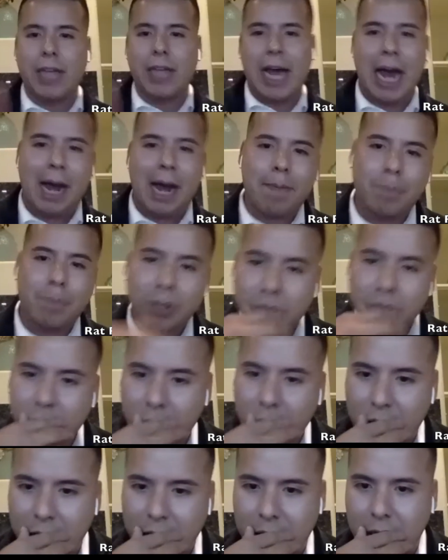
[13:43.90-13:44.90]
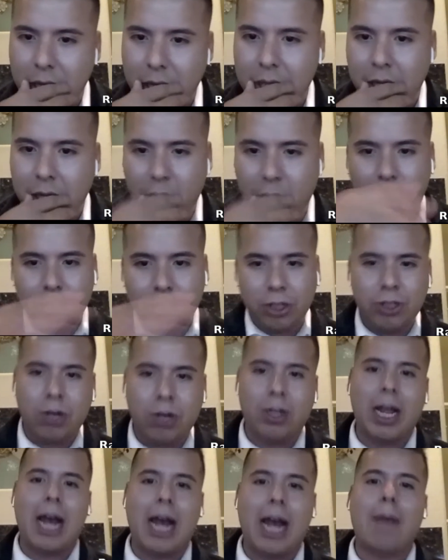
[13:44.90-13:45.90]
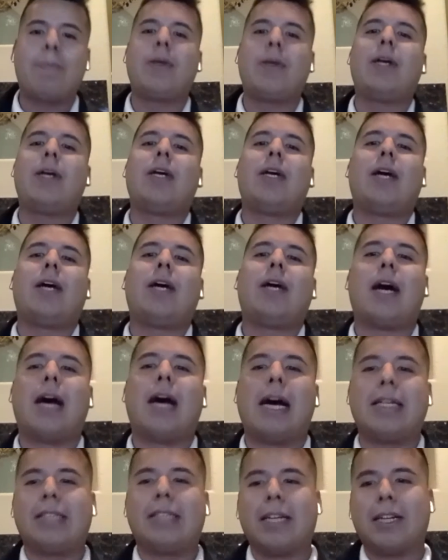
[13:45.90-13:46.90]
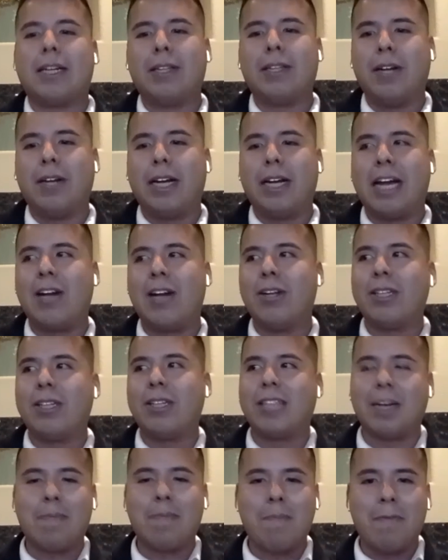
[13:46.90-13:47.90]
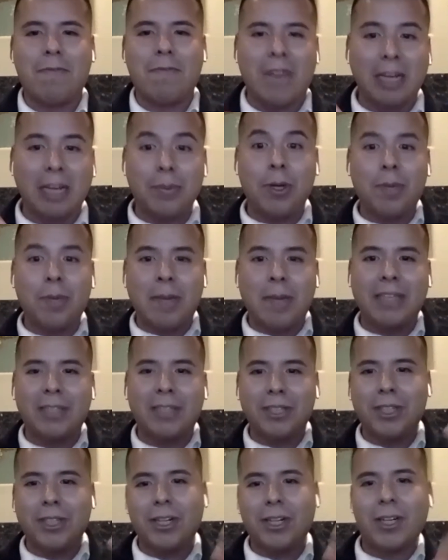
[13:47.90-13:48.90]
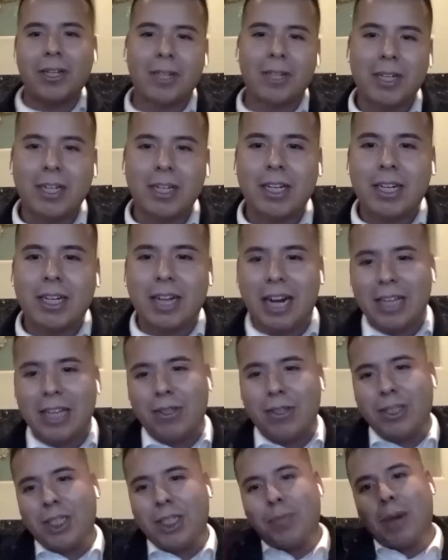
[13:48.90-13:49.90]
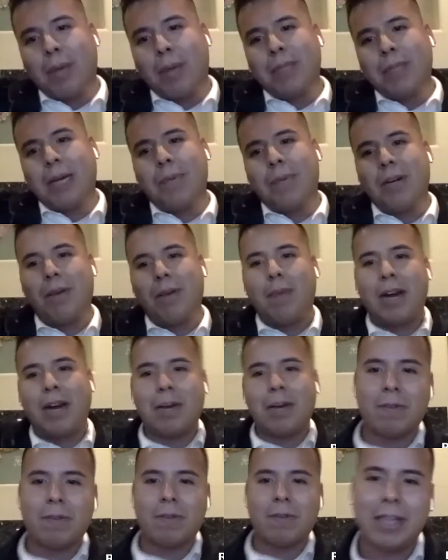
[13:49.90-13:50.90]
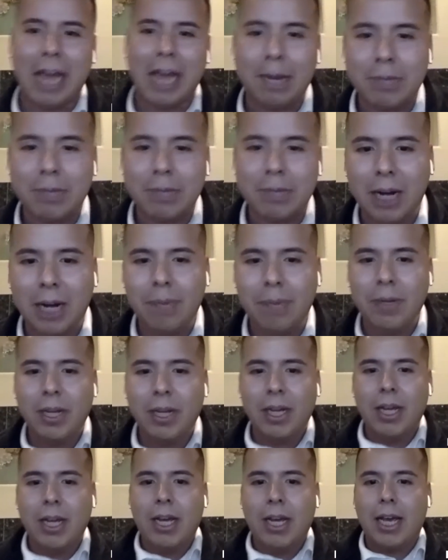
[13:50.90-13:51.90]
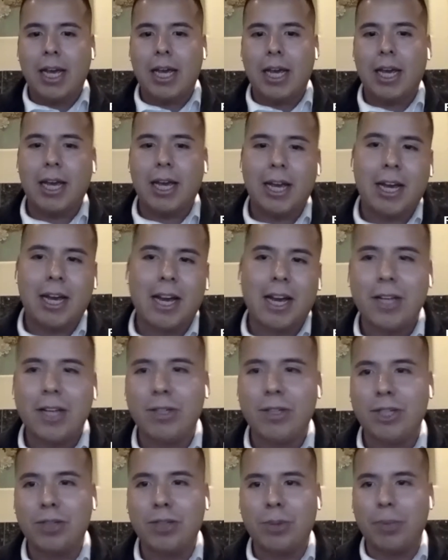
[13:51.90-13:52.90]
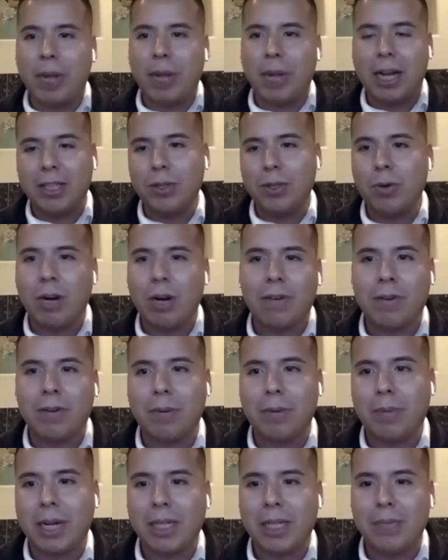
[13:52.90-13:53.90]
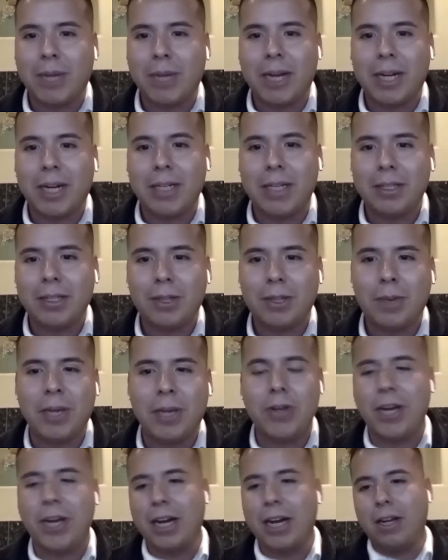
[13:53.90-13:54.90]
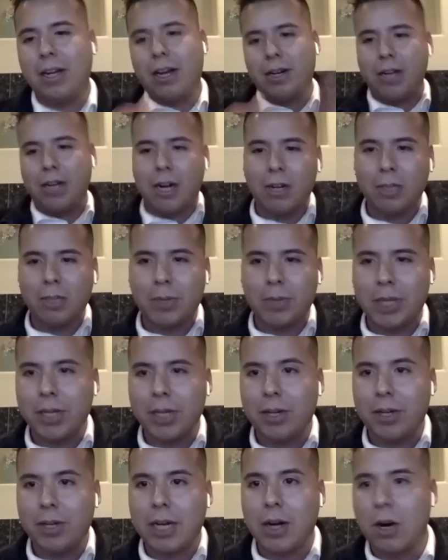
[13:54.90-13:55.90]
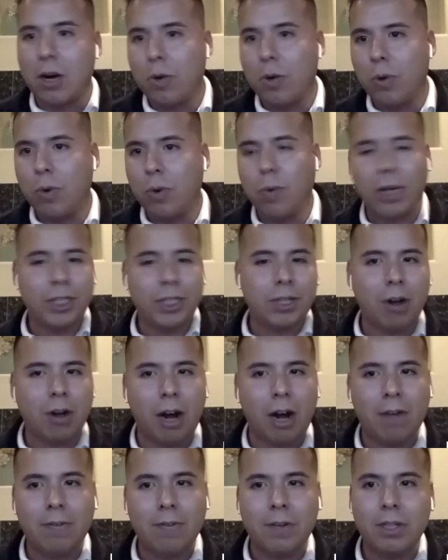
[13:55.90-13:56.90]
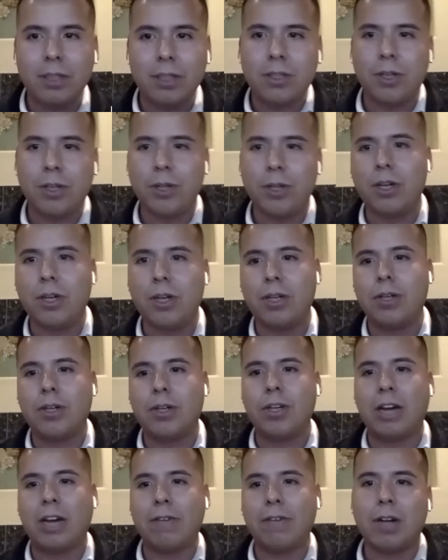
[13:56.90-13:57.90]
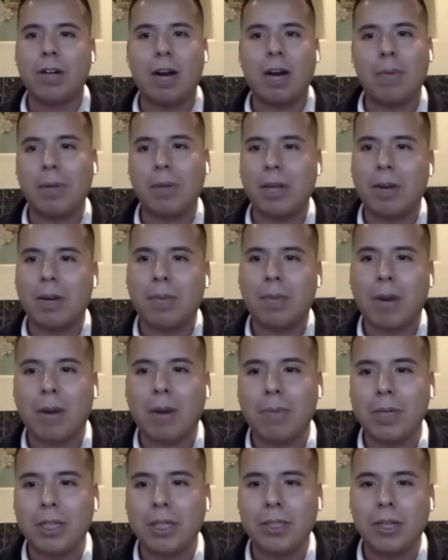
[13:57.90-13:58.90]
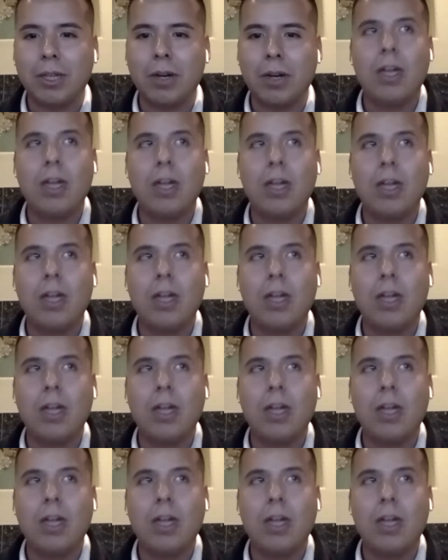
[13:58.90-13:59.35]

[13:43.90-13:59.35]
the app. So the the launch control app uh, has like a little, it kind of looks like Facebook Messenger. Uh, so it just pops up on the bottom of the laptop and you just reply to whoever replies back. So I mean, you get a lot of no's, but then you're like, oh, well, what is your offer? So you're, you have to comp a lot of properties. So